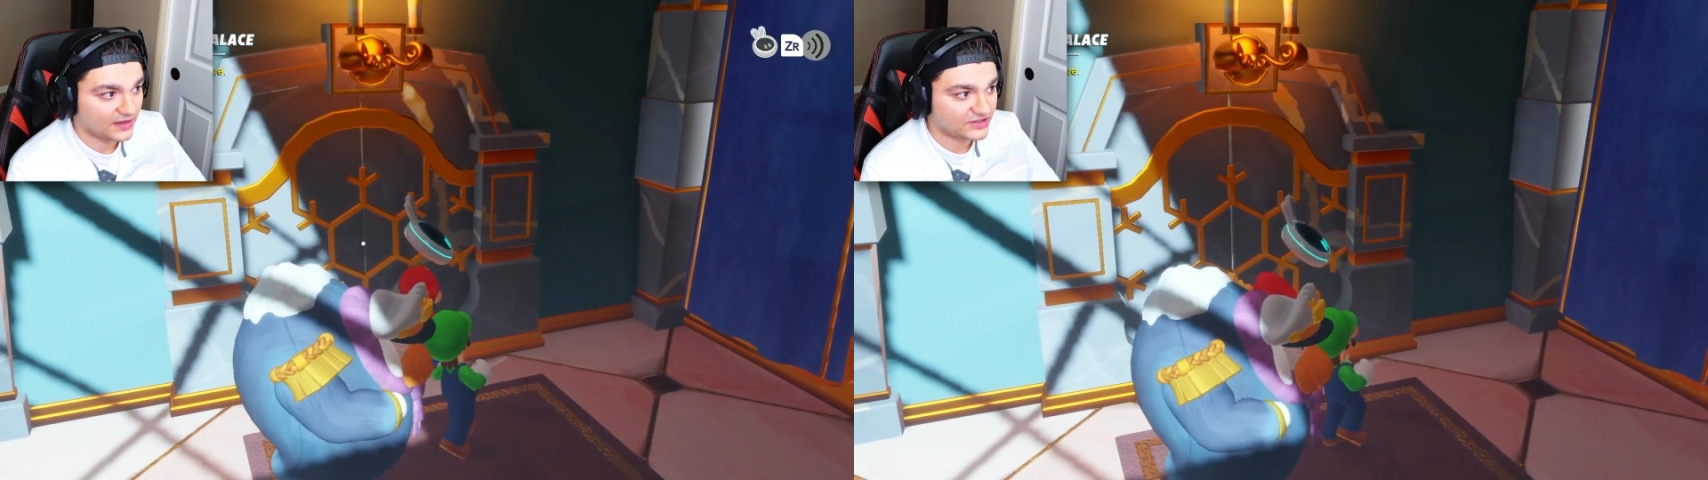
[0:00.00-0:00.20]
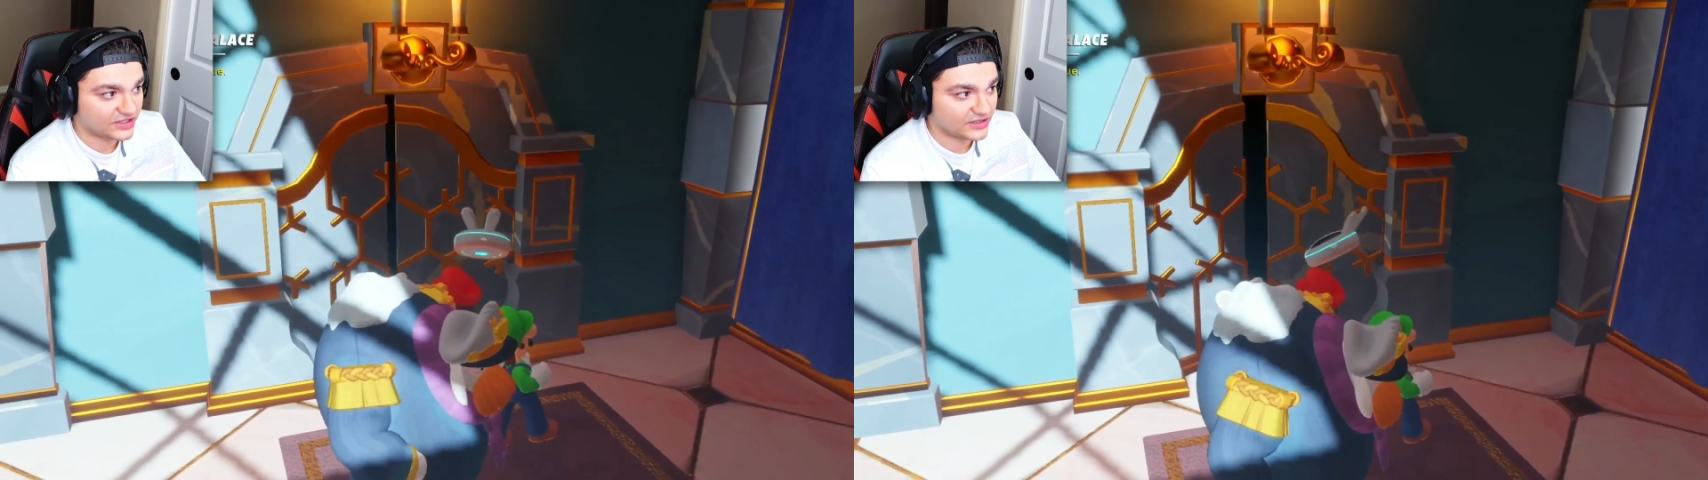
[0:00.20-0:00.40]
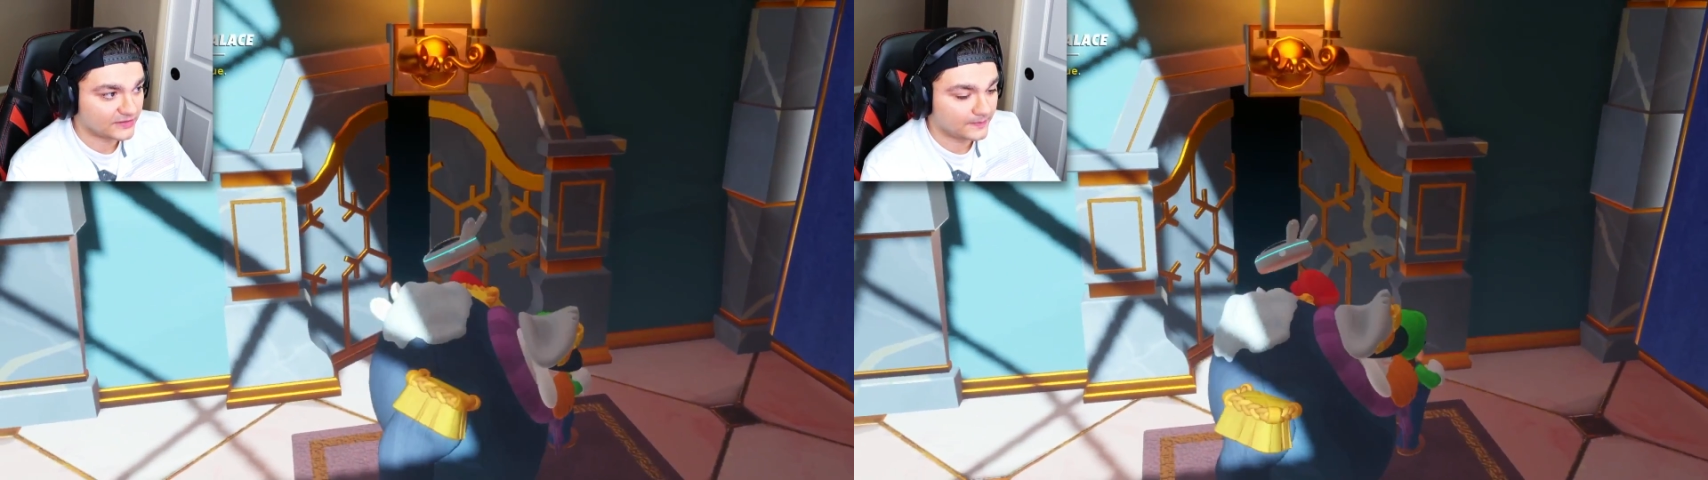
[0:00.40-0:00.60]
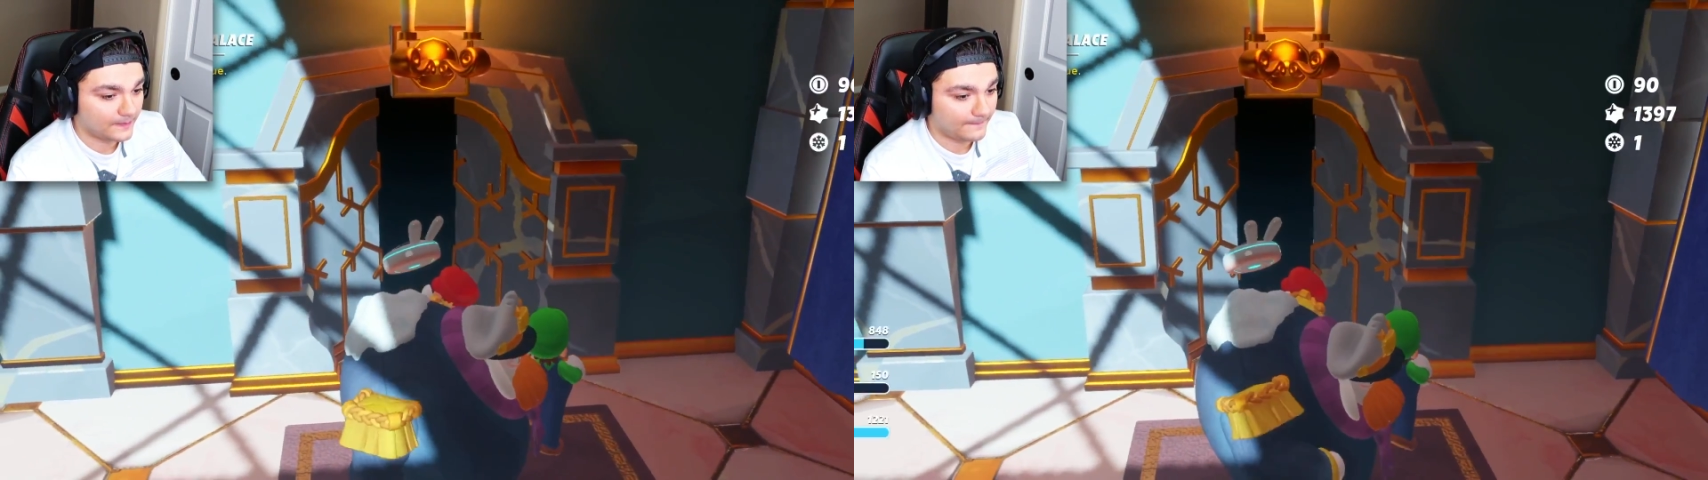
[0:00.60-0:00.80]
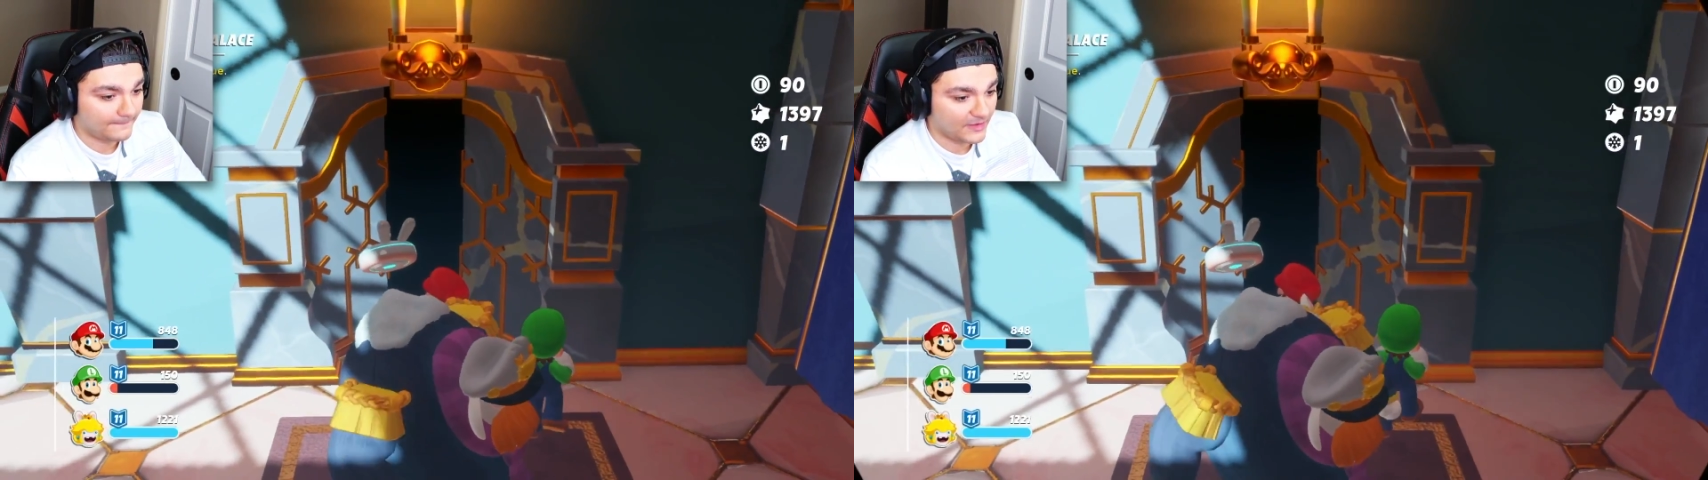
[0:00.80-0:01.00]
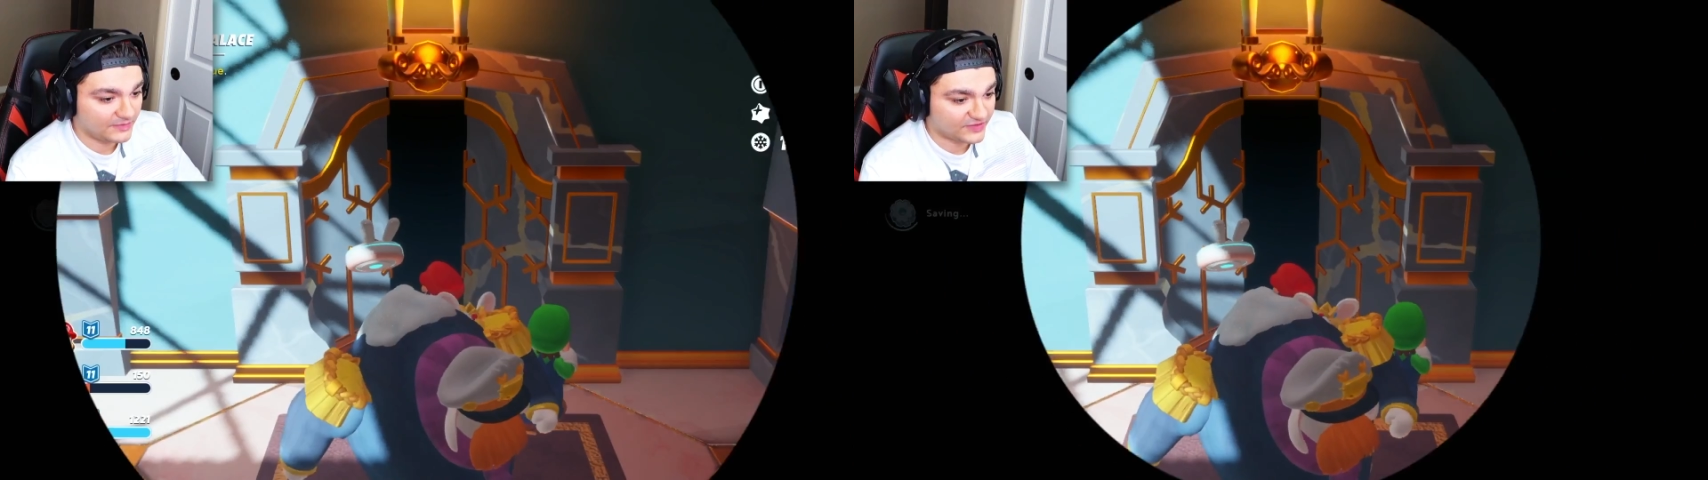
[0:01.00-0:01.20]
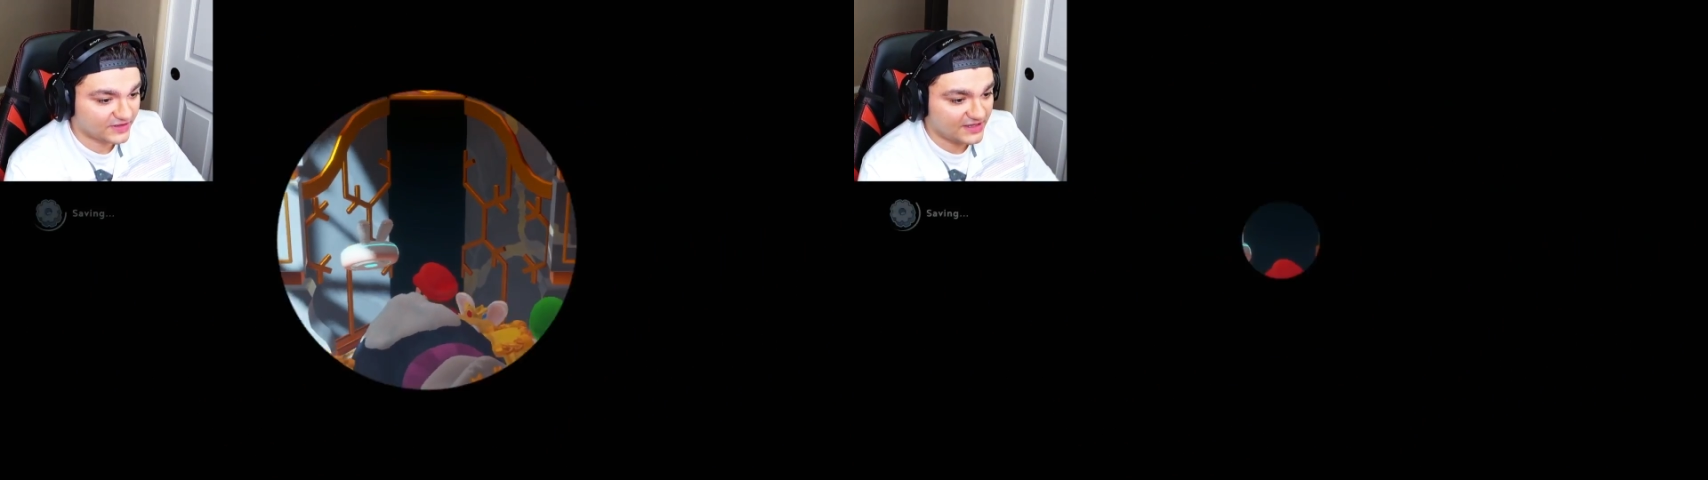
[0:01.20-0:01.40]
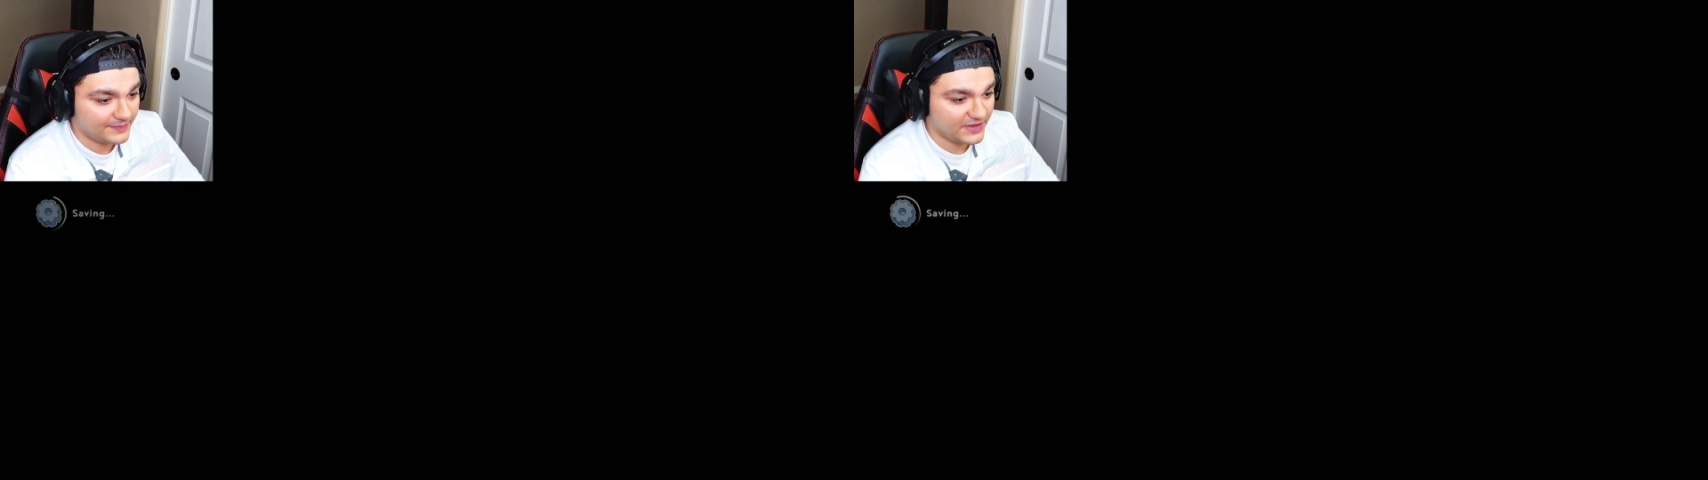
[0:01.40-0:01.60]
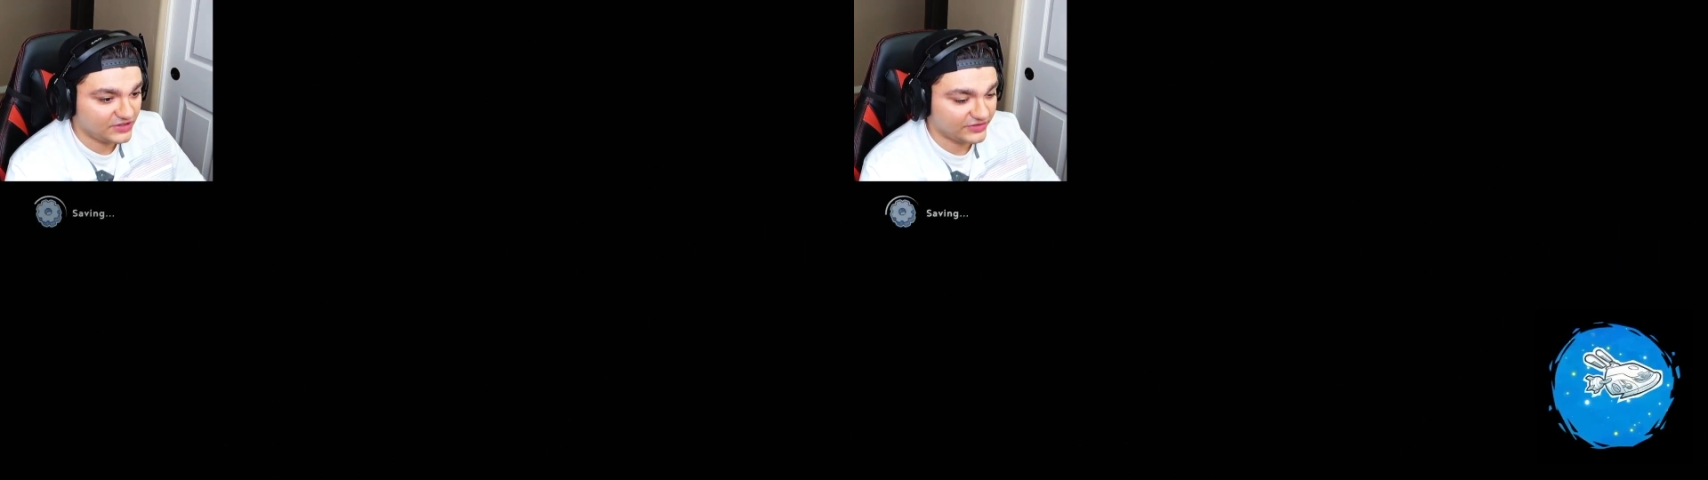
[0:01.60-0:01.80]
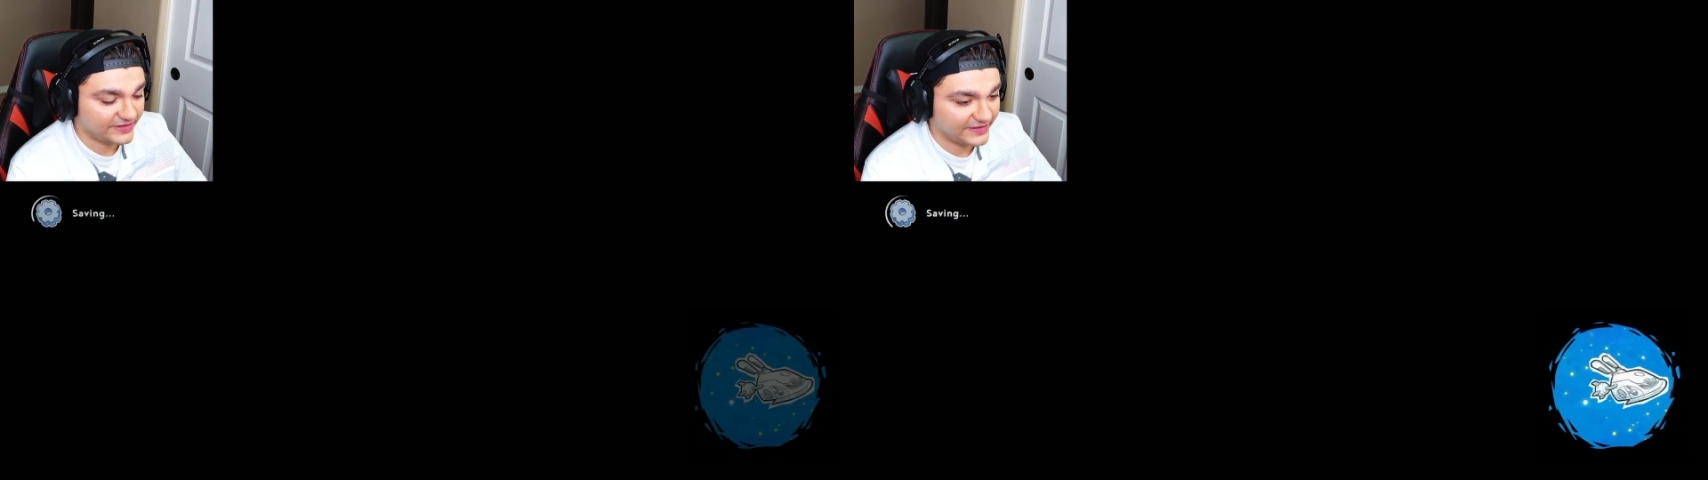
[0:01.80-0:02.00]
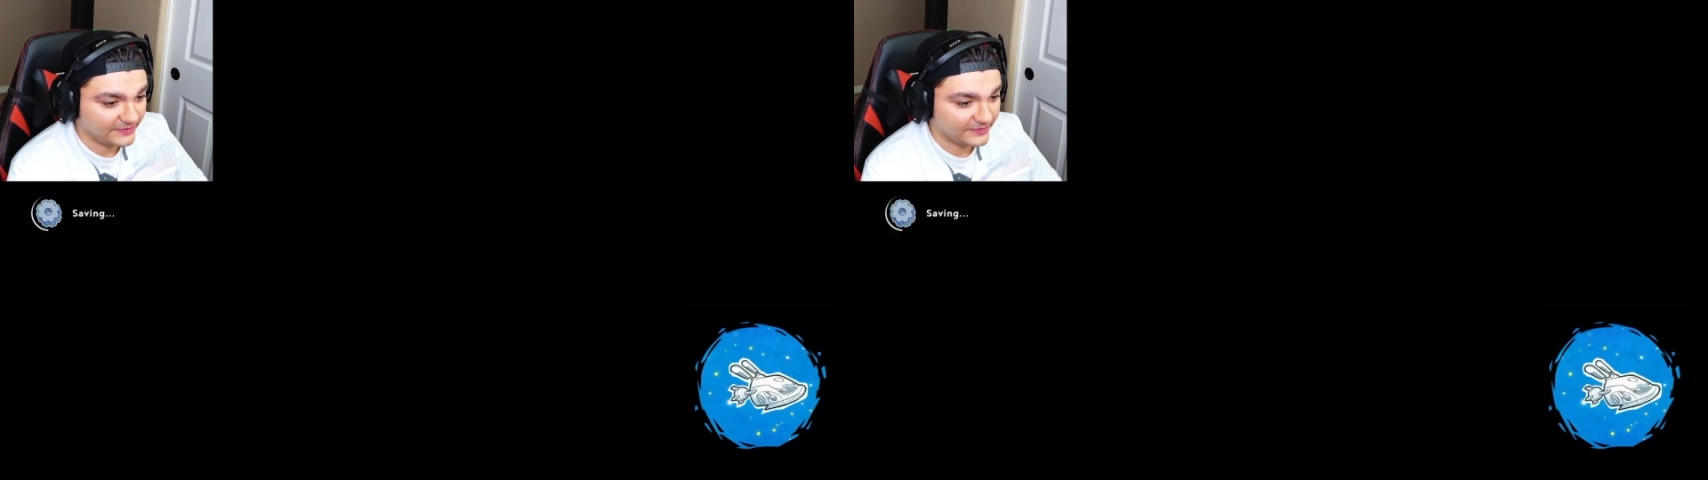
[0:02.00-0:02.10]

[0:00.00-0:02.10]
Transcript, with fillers: Enter. I'm just gonna keep entering